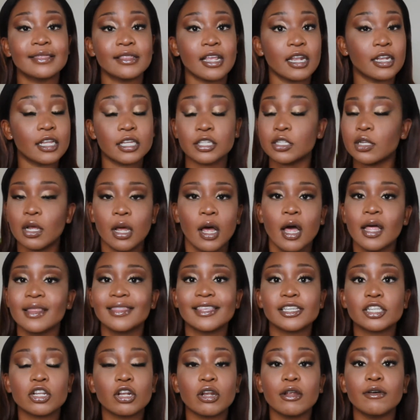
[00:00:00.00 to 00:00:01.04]
There's a
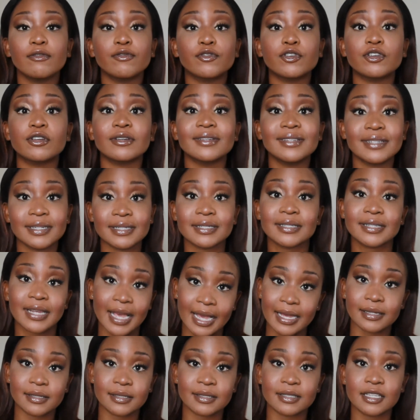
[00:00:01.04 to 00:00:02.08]
lot of goodness,
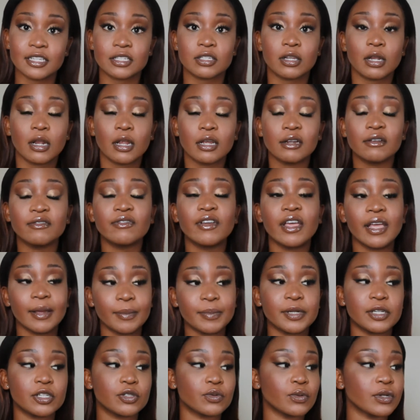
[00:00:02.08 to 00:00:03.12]
guys. There's a lot of
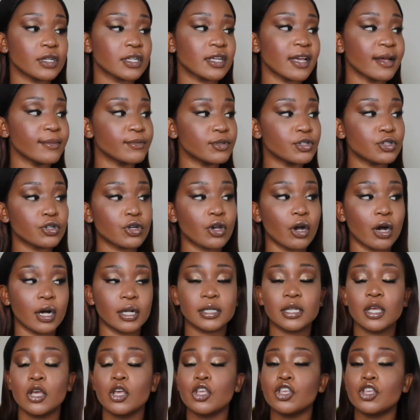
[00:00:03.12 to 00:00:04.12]
happiness when it comes to God.